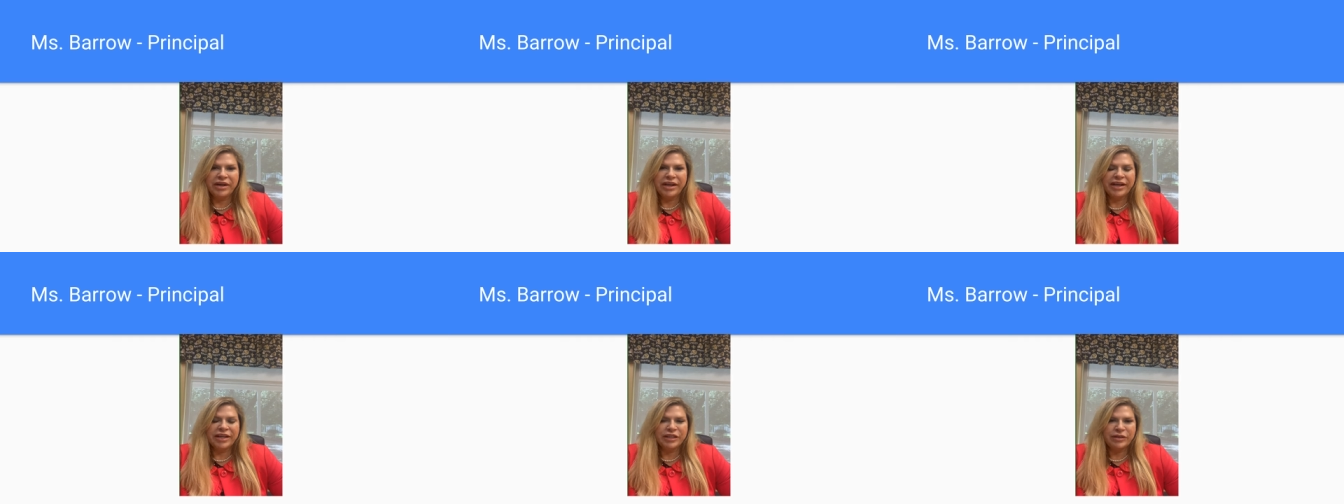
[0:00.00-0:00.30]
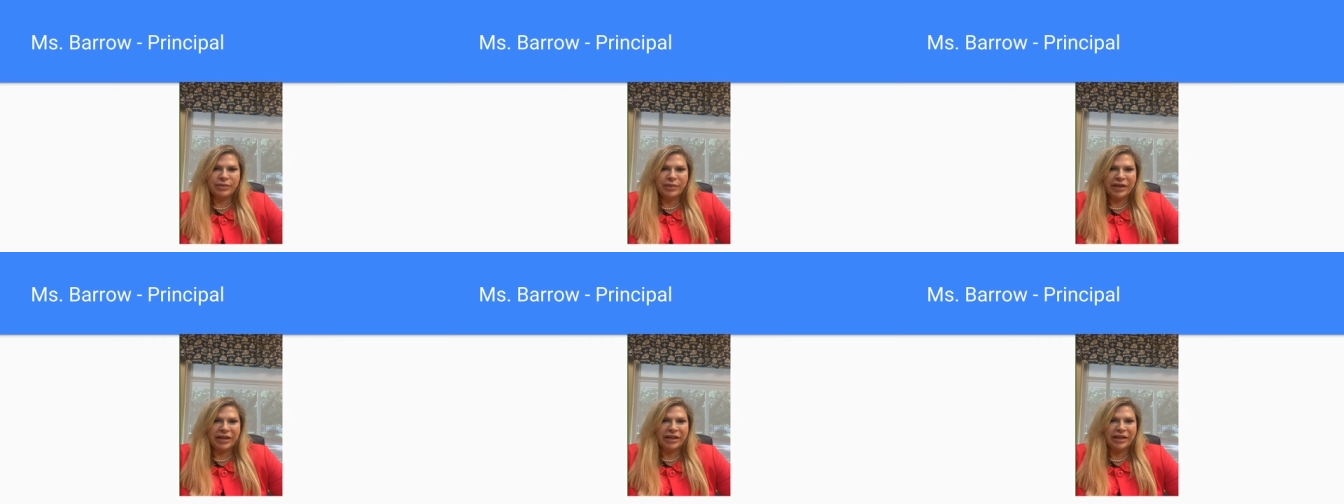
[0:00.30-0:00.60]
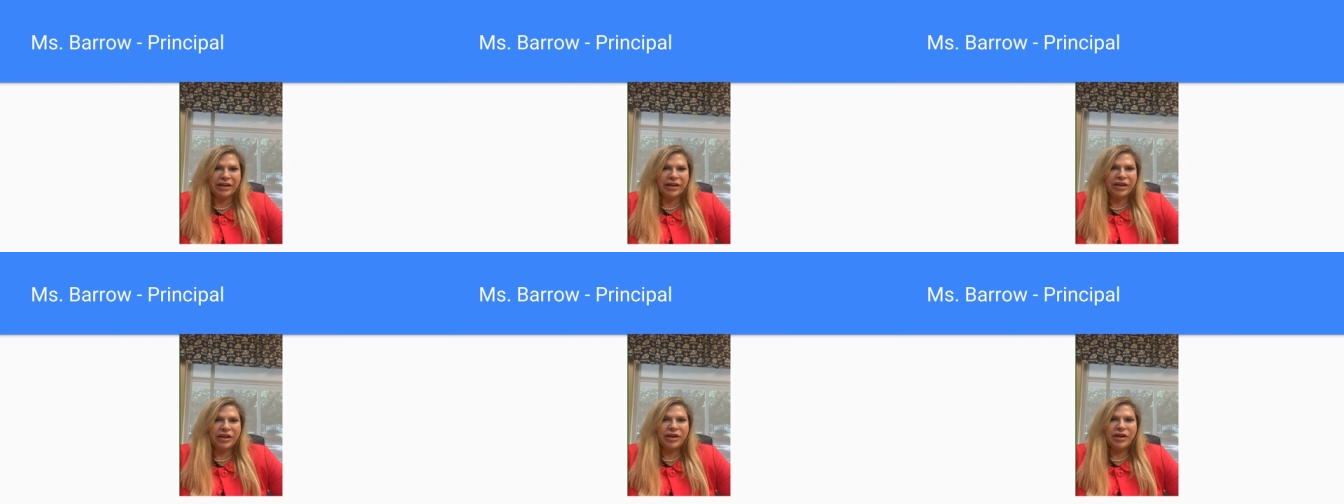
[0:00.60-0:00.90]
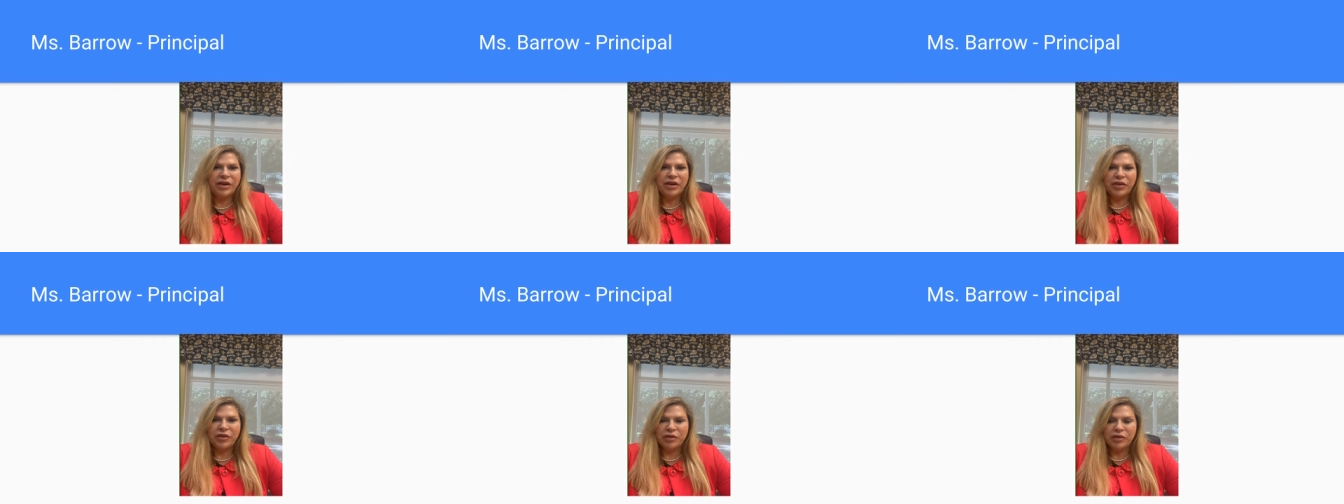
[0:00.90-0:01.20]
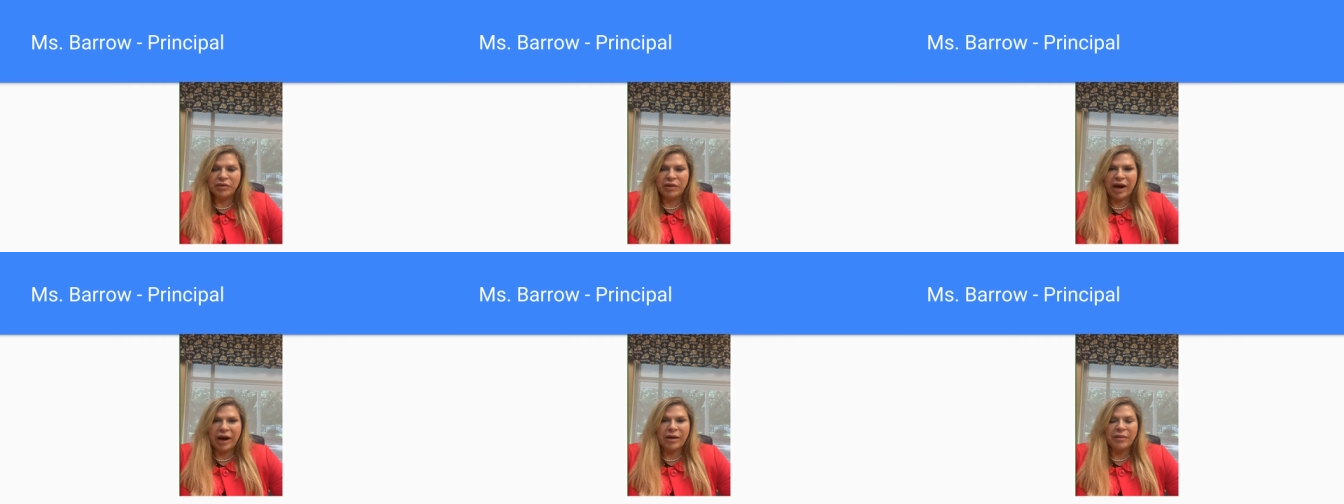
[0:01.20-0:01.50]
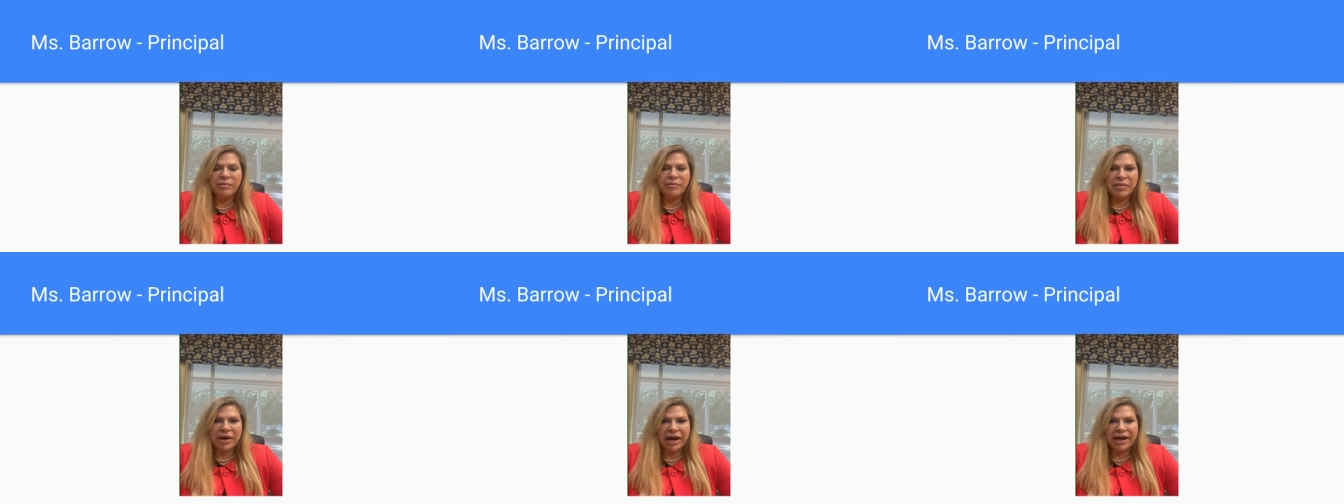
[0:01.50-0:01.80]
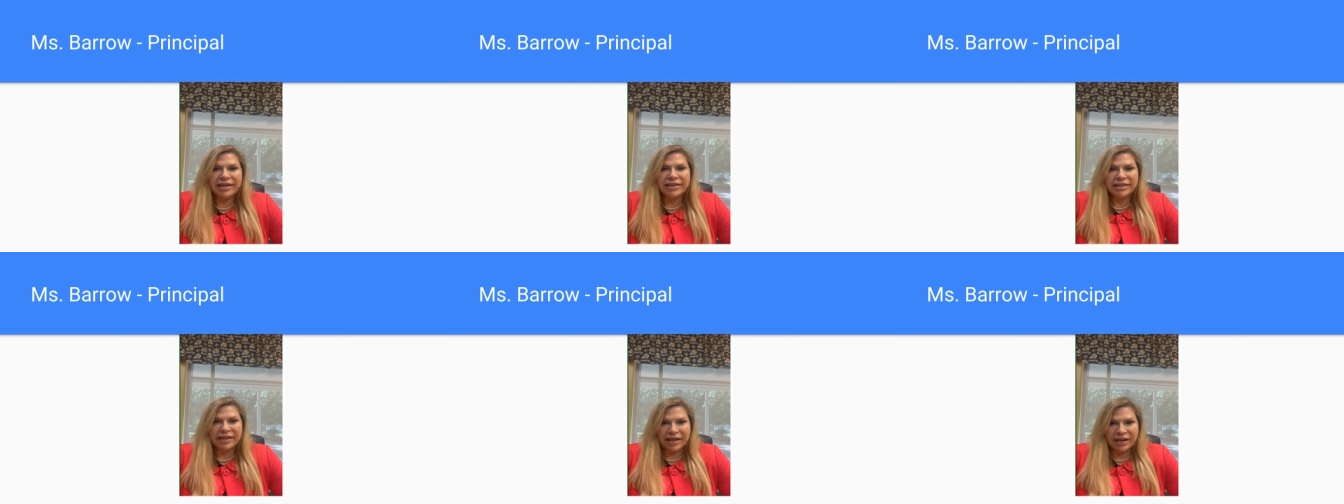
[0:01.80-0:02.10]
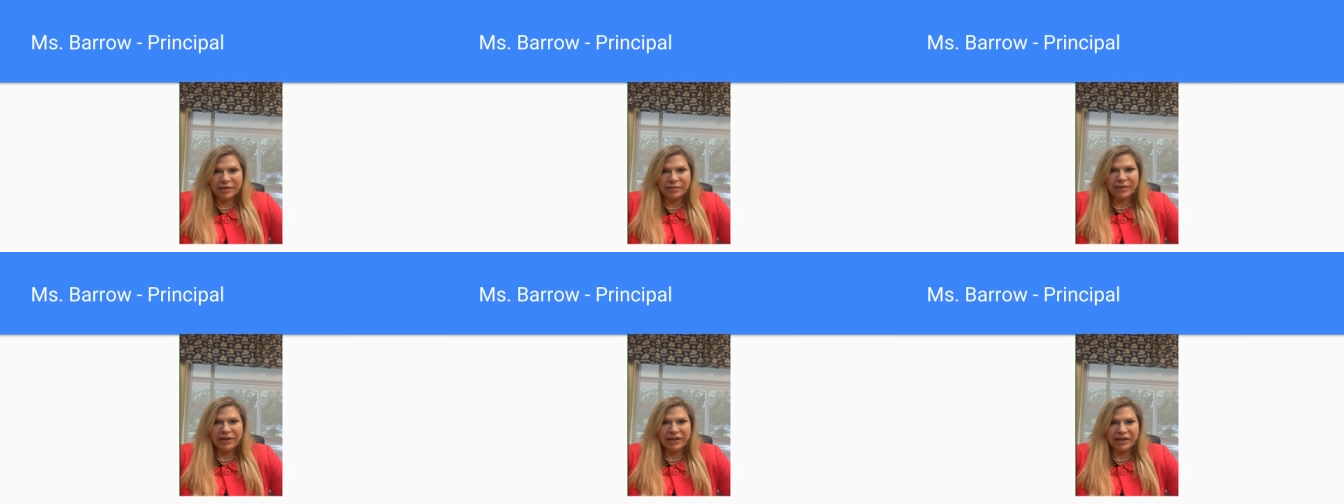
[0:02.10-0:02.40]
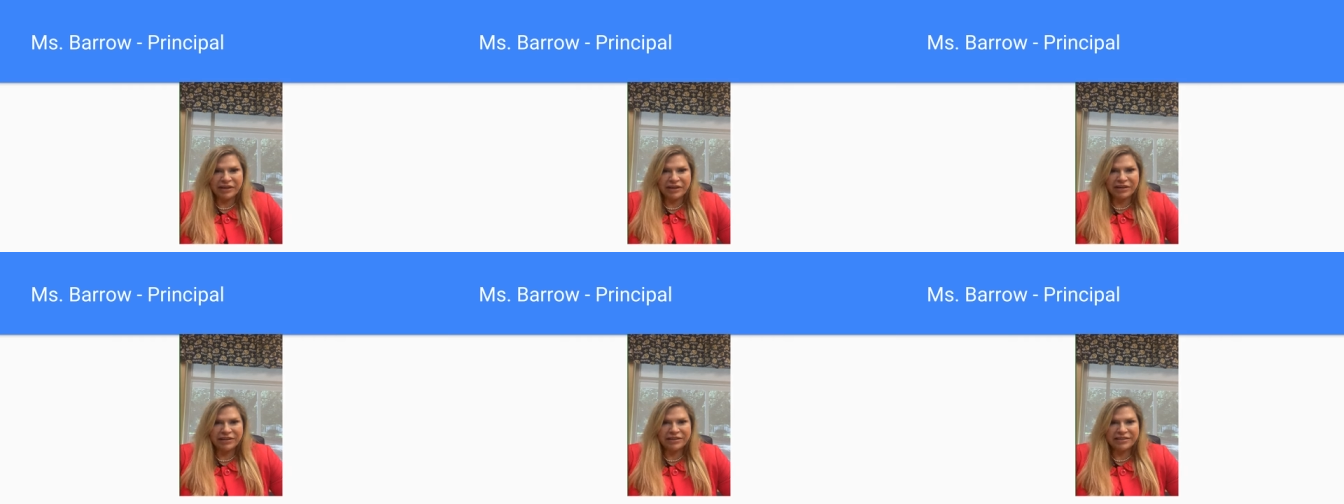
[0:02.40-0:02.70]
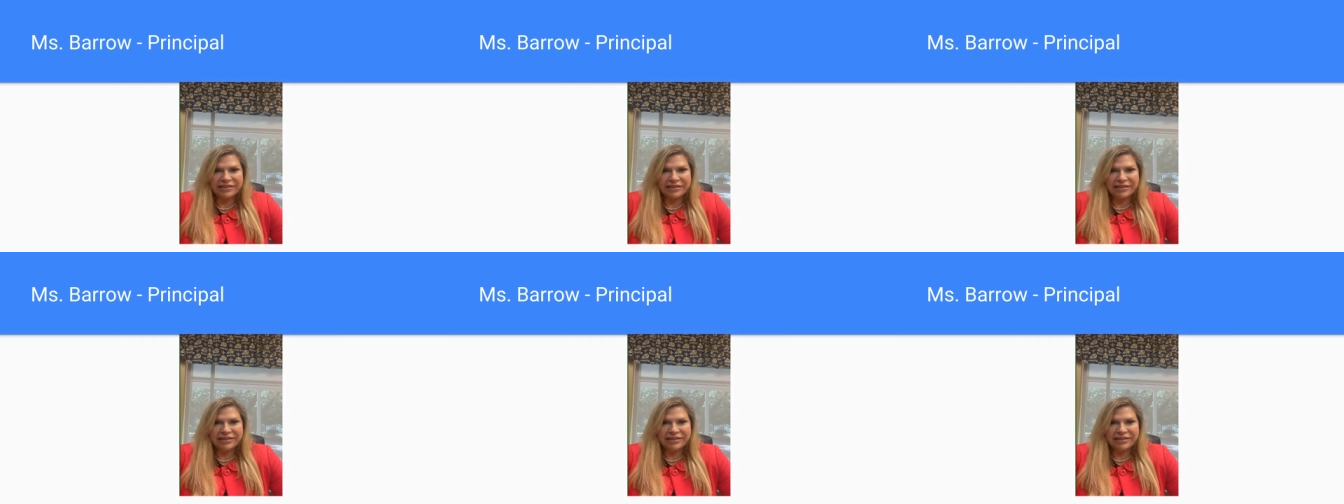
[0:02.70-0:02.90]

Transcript: has been throughout my time here.